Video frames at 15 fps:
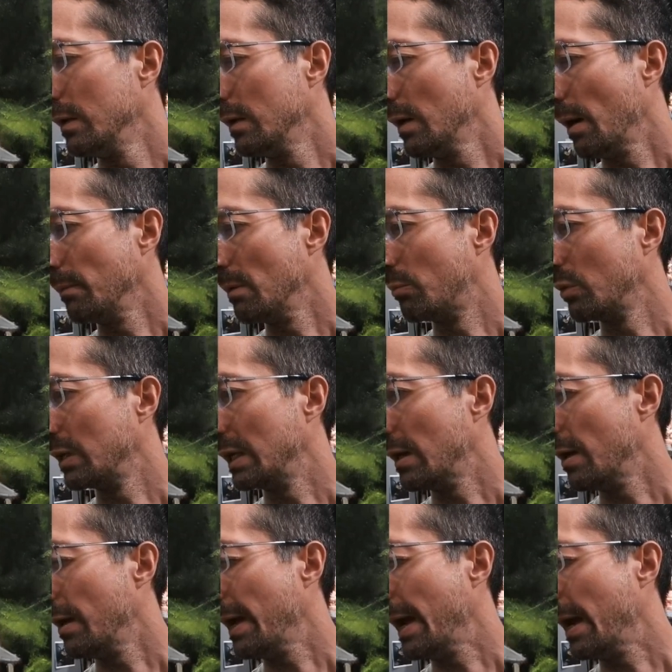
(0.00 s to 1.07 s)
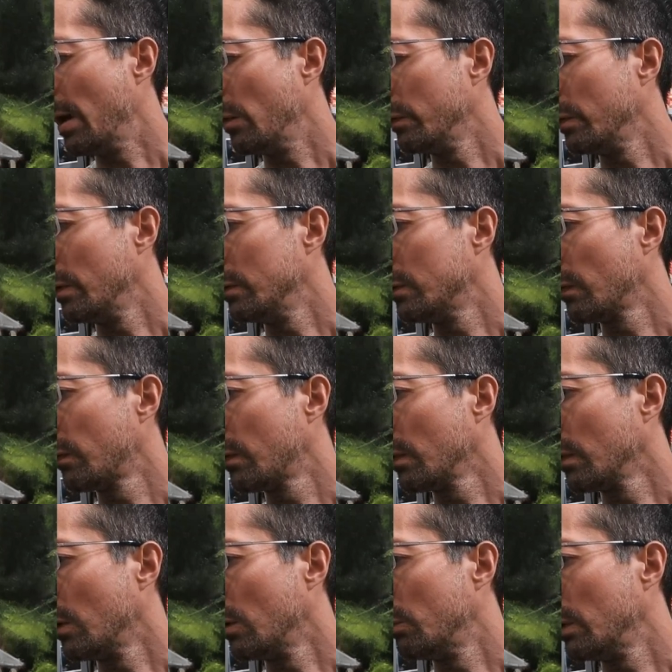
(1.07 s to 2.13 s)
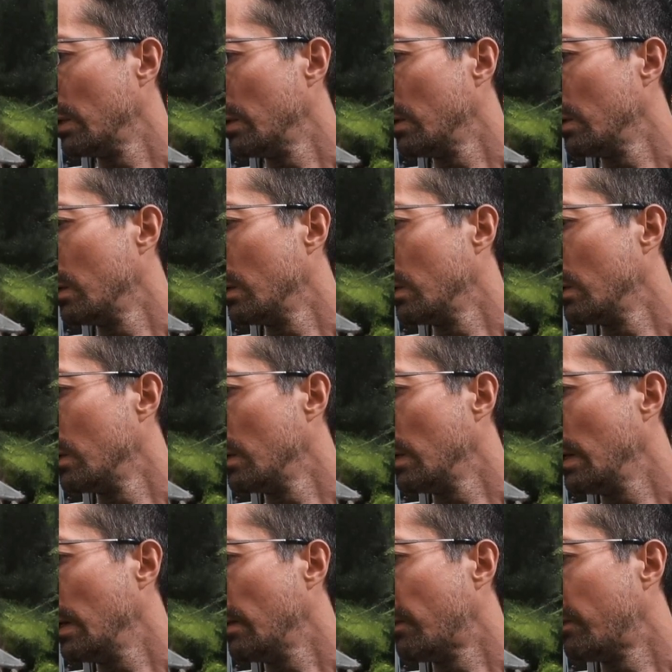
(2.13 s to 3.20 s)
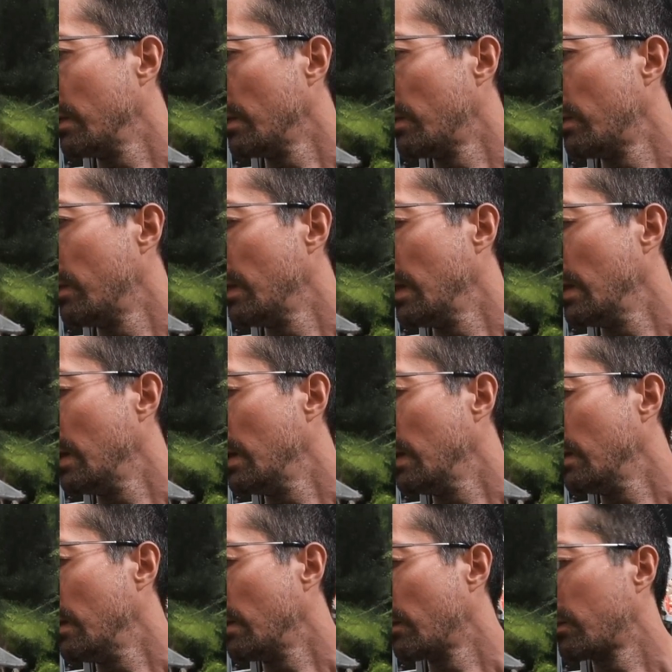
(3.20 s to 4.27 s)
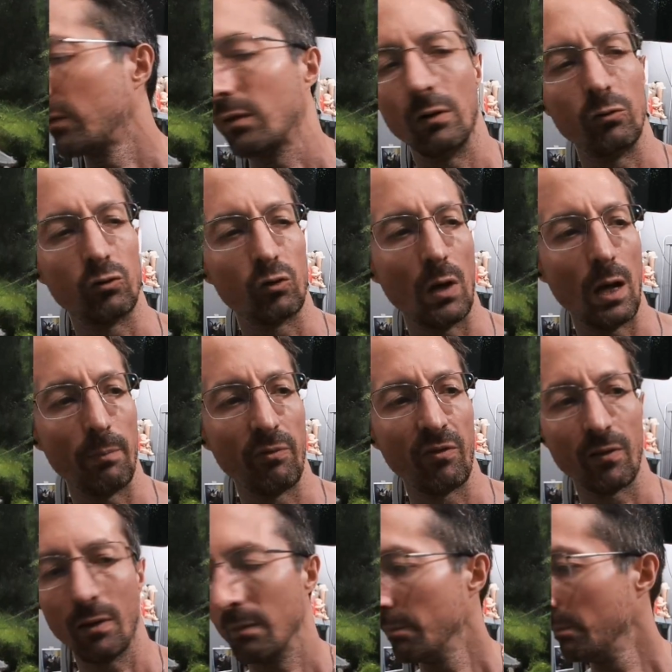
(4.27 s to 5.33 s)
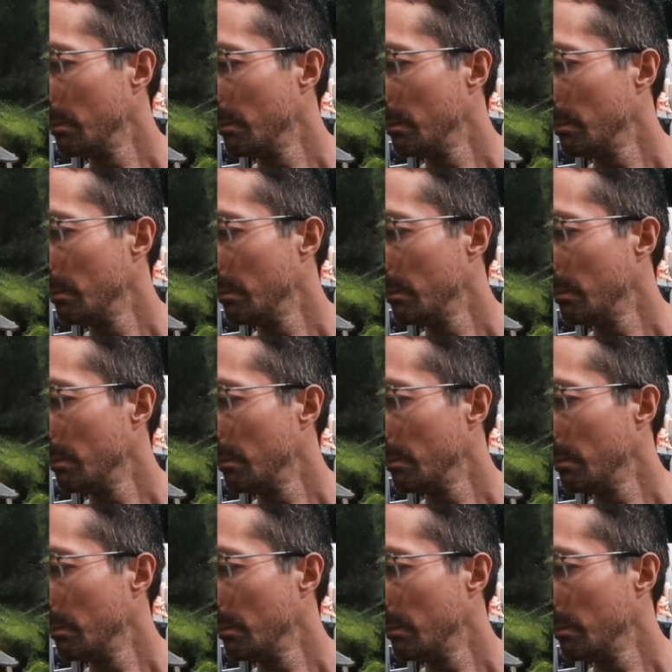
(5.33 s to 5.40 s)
I'm going to bring it out just a little bit, and it's very thin, and then it's going to drop some.